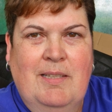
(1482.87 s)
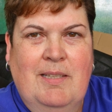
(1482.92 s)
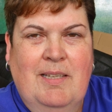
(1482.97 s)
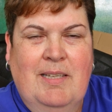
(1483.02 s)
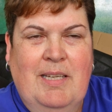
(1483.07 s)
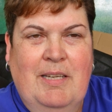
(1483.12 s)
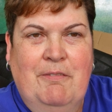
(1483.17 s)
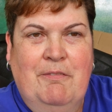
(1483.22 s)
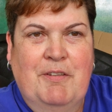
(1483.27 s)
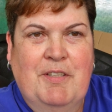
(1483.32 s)

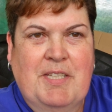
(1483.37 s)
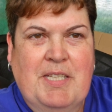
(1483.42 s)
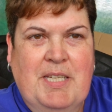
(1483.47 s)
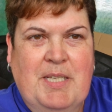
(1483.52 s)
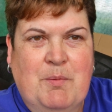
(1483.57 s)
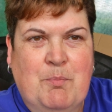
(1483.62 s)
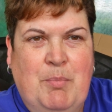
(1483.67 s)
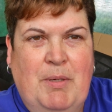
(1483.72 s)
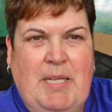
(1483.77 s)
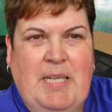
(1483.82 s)
If you did,
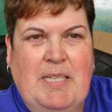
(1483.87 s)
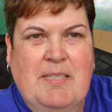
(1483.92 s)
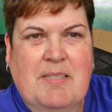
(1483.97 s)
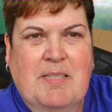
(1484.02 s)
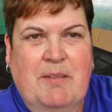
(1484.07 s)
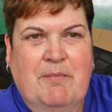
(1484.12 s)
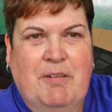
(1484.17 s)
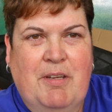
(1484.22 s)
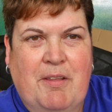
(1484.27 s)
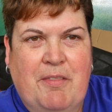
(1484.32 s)
please
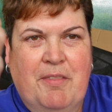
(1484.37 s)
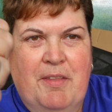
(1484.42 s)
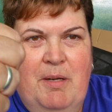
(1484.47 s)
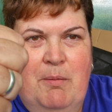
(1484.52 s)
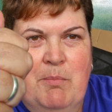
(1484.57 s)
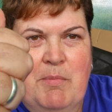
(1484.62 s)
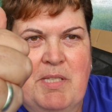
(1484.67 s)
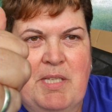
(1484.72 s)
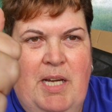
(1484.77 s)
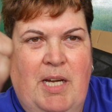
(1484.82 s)
give it a
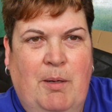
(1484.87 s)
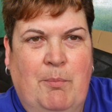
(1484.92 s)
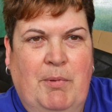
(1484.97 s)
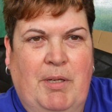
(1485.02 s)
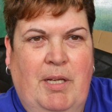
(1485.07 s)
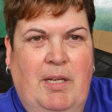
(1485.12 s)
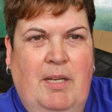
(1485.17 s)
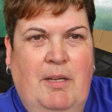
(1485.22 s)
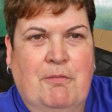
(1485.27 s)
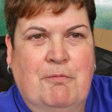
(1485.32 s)
thumbs up, and
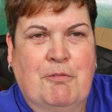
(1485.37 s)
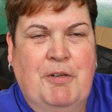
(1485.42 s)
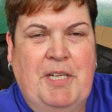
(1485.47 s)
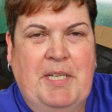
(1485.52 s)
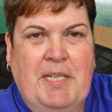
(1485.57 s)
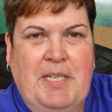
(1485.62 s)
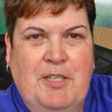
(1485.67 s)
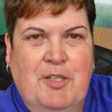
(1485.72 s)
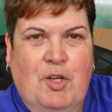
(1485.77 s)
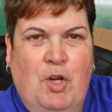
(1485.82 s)
I love
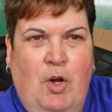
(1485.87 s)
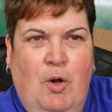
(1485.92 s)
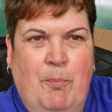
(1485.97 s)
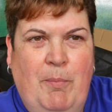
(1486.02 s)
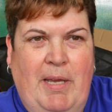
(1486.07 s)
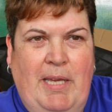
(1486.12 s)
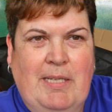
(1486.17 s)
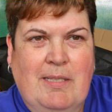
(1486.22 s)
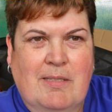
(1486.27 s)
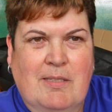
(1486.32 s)
reading your
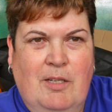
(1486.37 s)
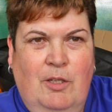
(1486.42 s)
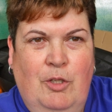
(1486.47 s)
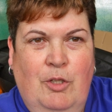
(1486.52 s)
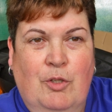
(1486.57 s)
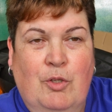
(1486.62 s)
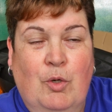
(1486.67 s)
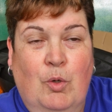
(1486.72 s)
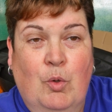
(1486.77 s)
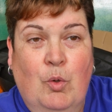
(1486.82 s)
comments. I
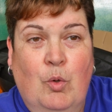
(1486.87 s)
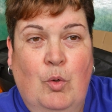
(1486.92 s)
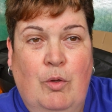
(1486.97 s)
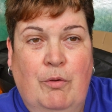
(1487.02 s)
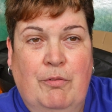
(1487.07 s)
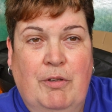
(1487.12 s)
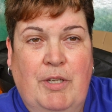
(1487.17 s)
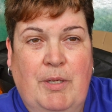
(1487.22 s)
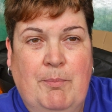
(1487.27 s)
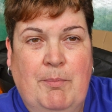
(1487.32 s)
look at all of
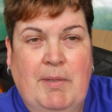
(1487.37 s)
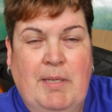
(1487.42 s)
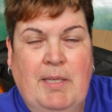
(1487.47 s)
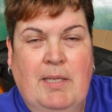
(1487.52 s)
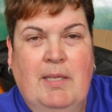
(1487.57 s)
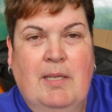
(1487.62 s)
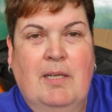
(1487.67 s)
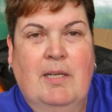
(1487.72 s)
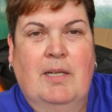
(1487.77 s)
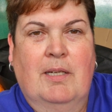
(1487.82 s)
them
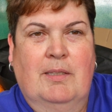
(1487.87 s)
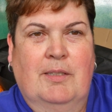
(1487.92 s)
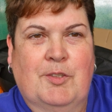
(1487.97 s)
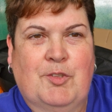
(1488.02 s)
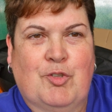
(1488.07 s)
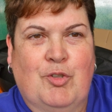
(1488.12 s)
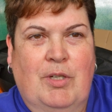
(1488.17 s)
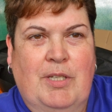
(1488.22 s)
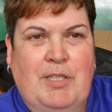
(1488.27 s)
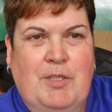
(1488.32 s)
and I
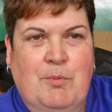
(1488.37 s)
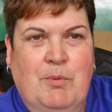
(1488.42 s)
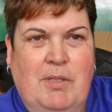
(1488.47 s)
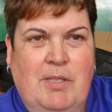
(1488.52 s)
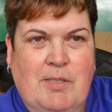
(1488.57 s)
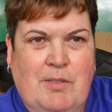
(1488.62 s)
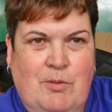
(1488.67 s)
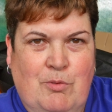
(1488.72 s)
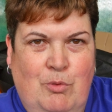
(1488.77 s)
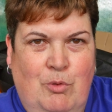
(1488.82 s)
try to
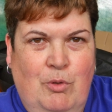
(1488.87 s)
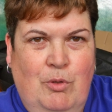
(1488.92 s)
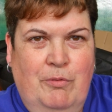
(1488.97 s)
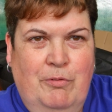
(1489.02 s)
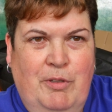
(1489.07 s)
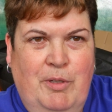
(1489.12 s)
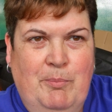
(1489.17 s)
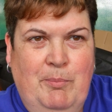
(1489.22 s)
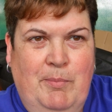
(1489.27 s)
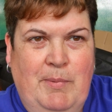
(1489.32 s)
answer all of
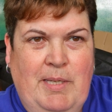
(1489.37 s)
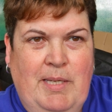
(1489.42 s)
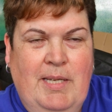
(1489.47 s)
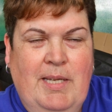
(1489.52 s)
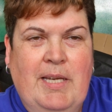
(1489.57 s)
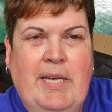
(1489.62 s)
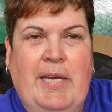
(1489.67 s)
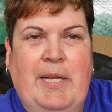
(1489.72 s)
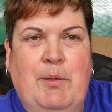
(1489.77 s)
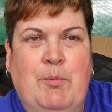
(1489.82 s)
them.
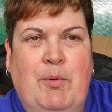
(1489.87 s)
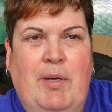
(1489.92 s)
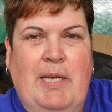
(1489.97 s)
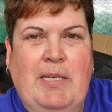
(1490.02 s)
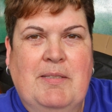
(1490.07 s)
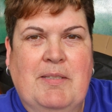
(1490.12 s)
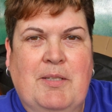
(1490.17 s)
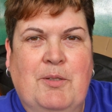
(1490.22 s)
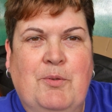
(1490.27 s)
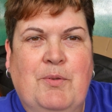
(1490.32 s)
Anyway,
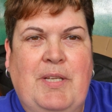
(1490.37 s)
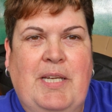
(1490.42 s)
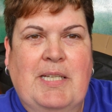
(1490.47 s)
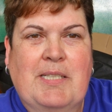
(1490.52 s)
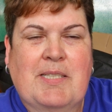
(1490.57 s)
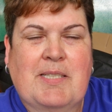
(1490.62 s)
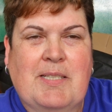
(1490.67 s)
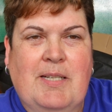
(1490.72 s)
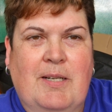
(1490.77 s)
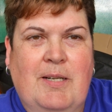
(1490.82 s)
till
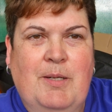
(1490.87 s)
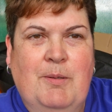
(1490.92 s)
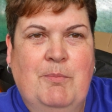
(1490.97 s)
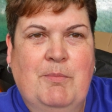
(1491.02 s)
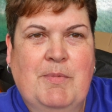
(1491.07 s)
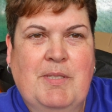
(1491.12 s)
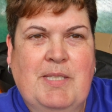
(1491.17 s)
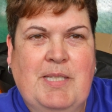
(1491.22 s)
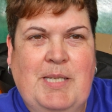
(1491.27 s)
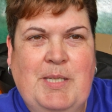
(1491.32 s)
next time,
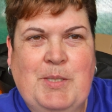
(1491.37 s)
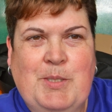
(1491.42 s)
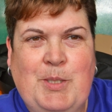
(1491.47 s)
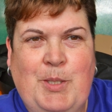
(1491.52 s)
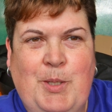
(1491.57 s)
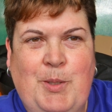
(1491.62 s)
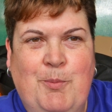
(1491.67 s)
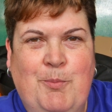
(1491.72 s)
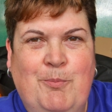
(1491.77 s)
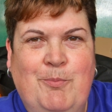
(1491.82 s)
see you
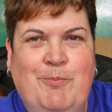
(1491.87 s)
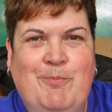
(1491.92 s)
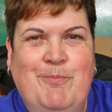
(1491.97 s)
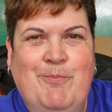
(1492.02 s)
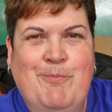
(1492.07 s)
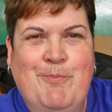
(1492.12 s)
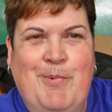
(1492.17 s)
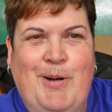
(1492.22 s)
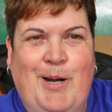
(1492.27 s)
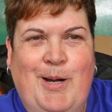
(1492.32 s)
soon.
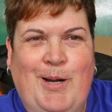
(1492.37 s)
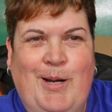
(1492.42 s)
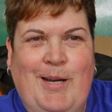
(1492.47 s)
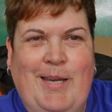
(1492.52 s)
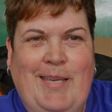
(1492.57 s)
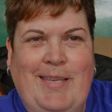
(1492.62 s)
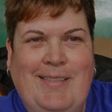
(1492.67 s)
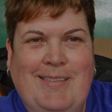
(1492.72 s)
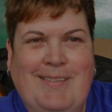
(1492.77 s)
Bye.